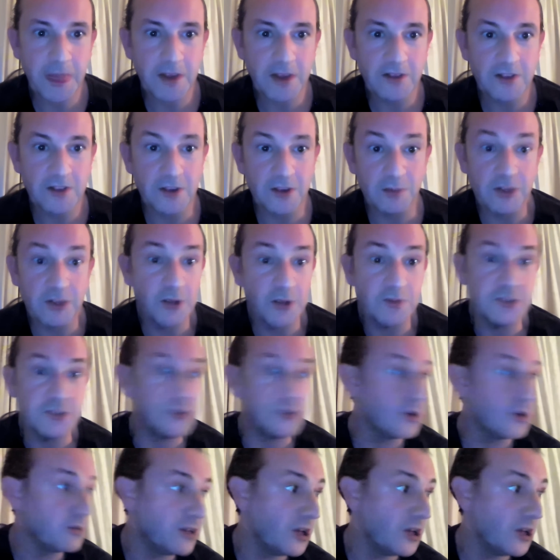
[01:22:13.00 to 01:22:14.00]
Sometimes you
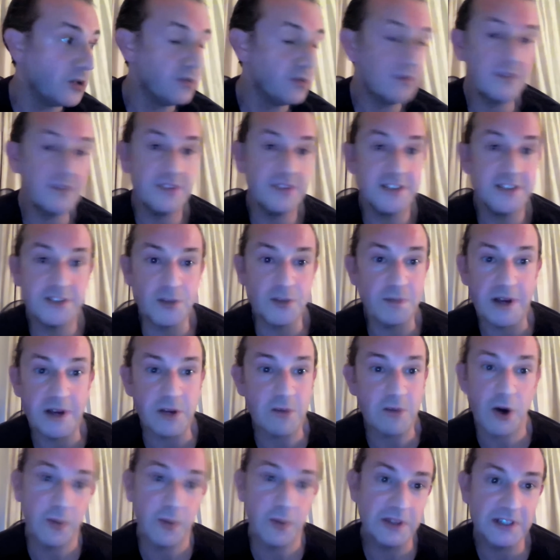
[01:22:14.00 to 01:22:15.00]
don't know it's a
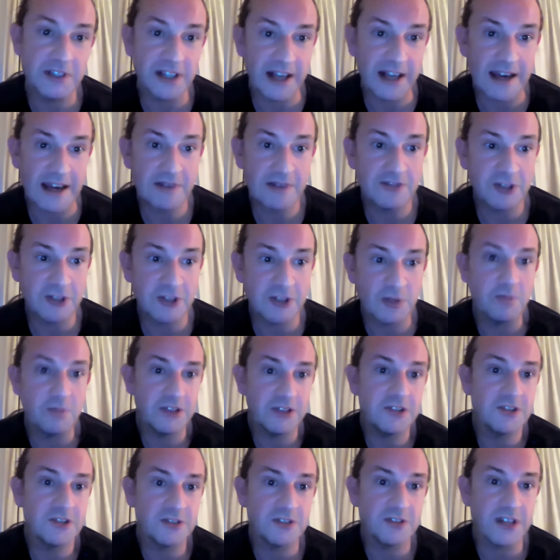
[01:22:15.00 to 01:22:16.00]
big moment till after,
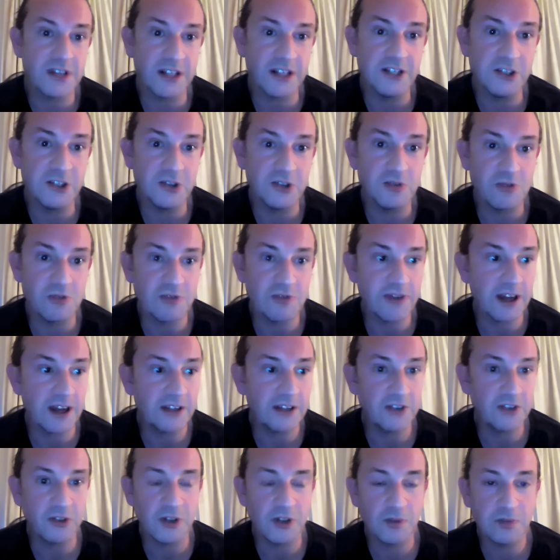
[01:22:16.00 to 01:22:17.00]
but then you can
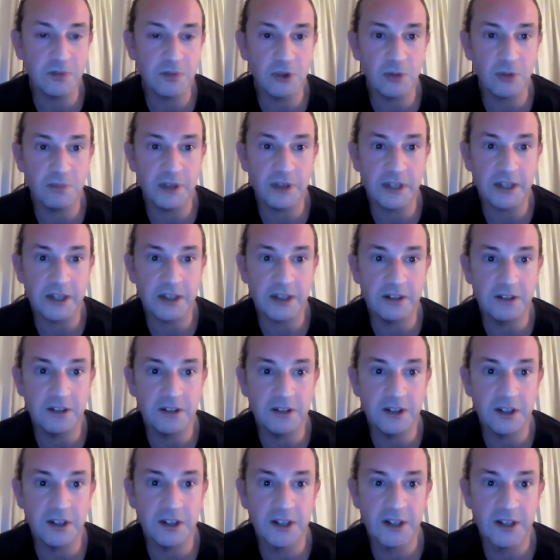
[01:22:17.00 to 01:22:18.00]
reflect on it properly
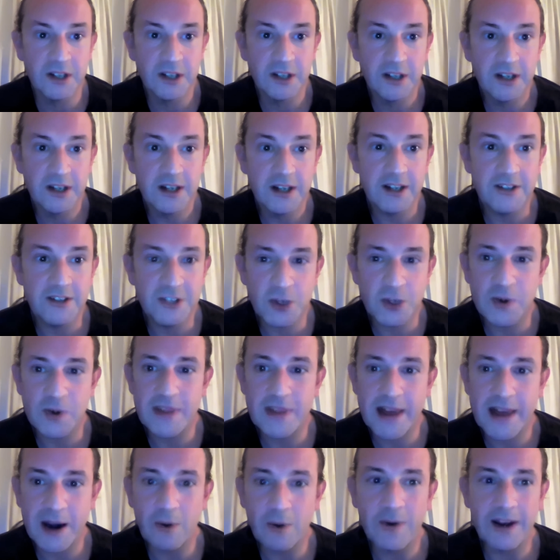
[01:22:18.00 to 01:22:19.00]
and and do it
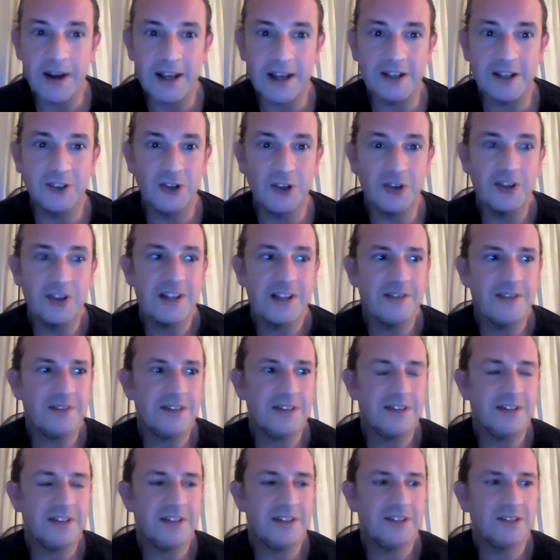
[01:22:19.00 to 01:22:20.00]
that way and not live
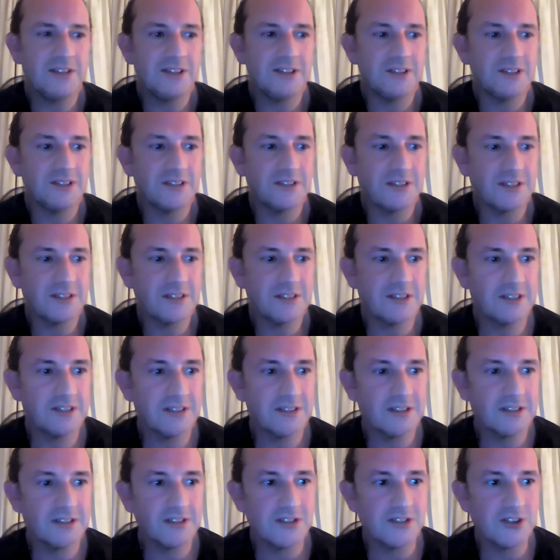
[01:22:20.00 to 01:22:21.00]
in this
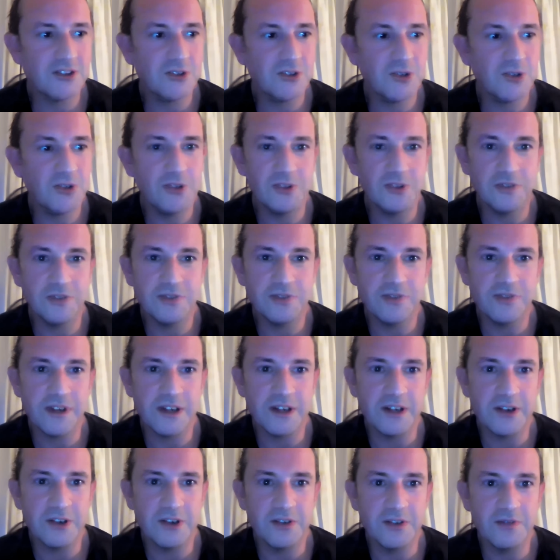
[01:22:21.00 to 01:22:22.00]
eternal fear